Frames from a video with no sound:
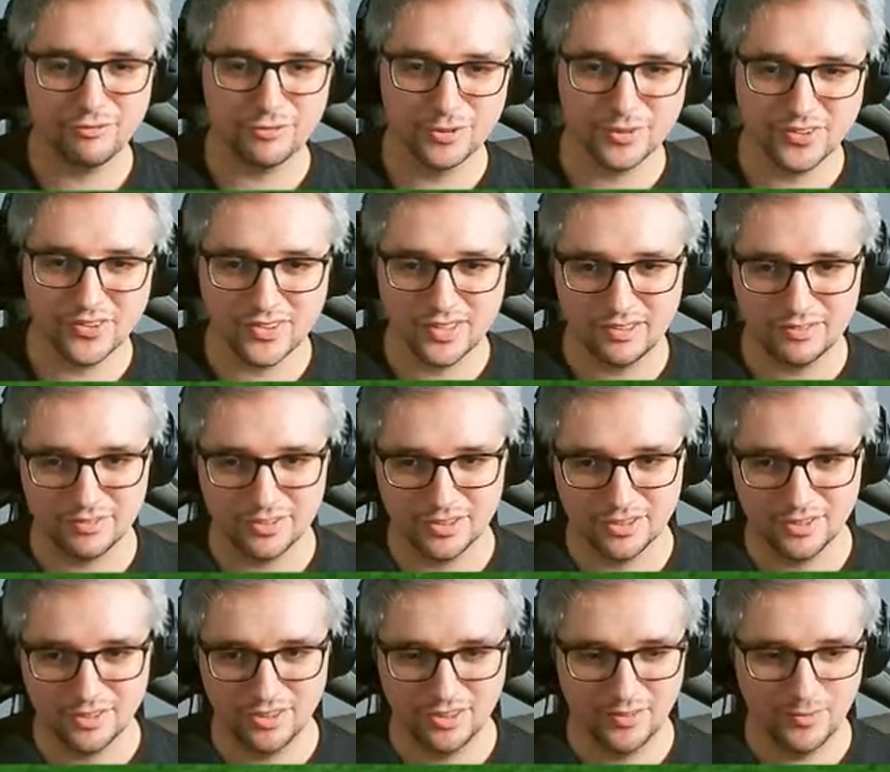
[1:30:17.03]
first
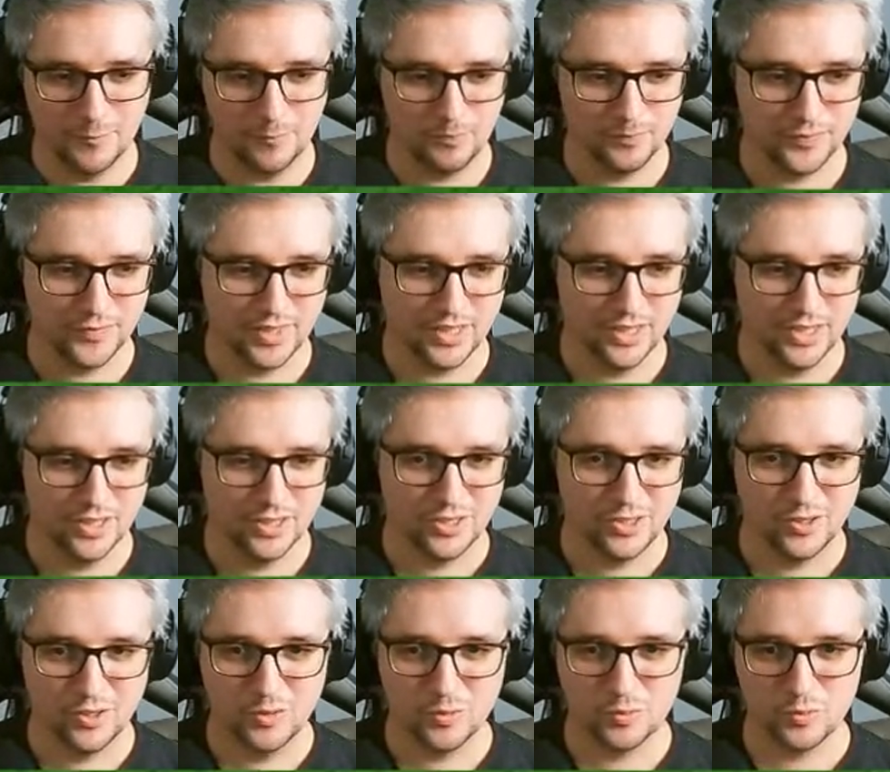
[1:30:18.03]
ever
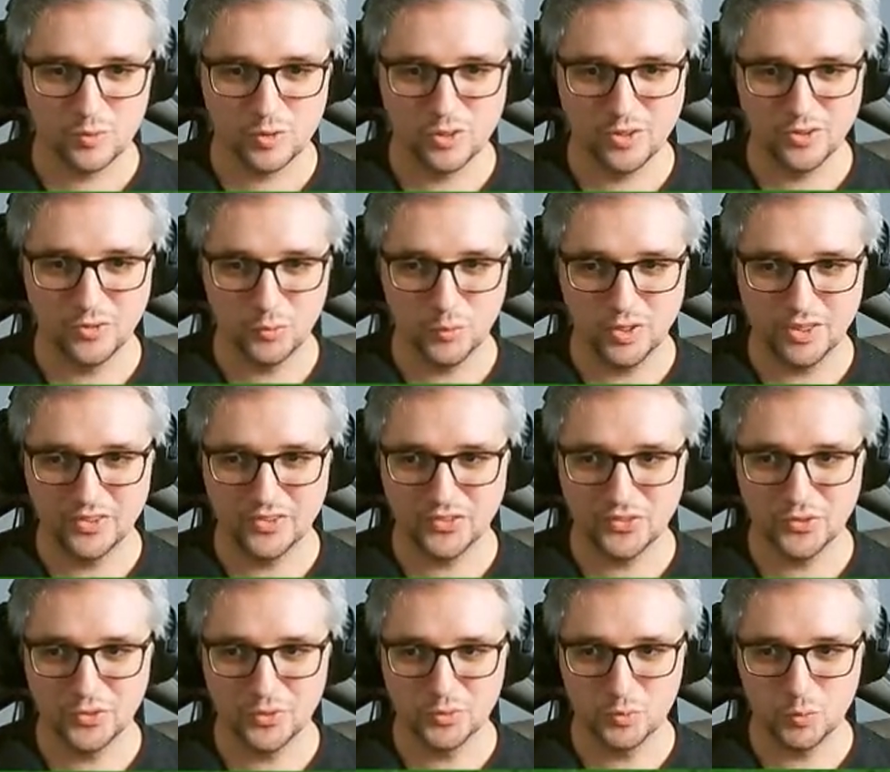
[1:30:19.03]
World 1
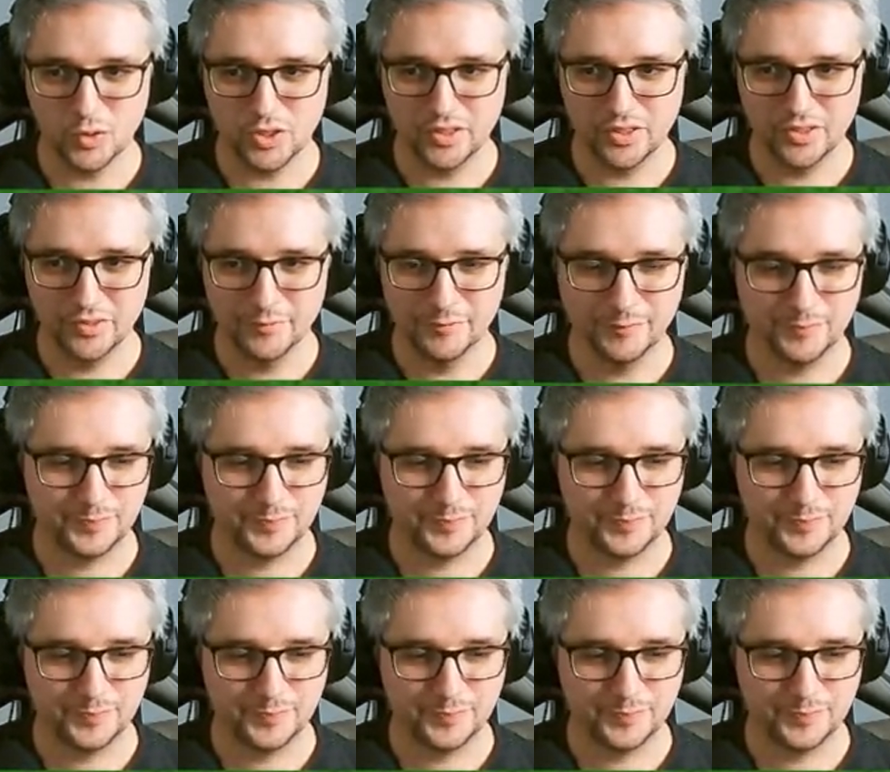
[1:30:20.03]
Zone 1.